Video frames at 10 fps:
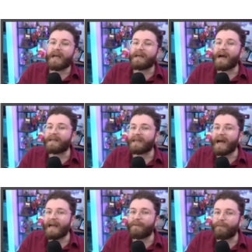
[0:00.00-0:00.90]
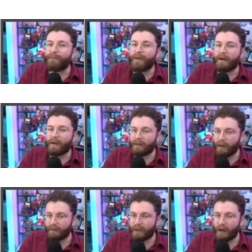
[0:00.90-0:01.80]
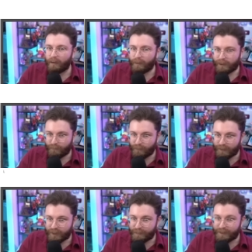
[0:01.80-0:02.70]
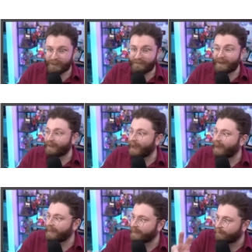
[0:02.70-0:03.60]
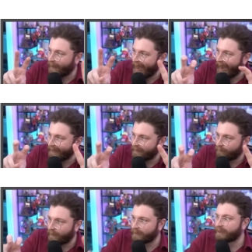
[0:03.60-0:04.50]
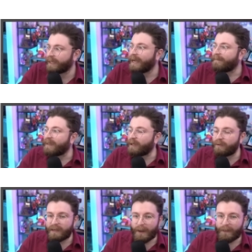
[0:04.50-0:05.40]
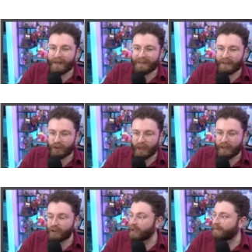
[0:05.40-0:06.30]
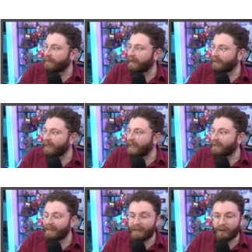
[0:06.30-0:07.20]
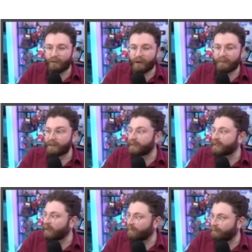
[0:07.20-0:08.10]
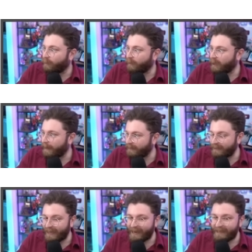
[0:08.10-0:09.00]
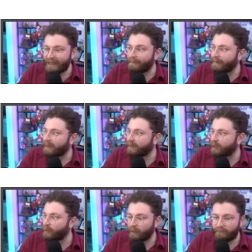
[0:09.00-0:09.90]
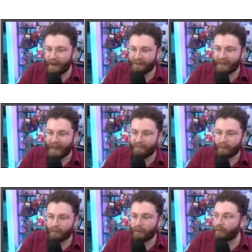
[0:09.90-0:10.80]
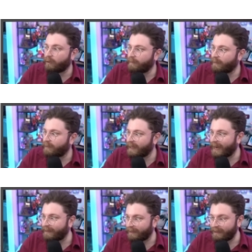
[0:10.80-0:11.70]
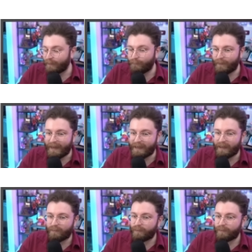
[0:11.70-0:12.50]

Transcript: Guys, I have a very low tolerance for this specific kind of activist. They do nothing, they change nothing, they get incredibly self-important about the tiny, minuscule effect they have in their local community, and then they defend it.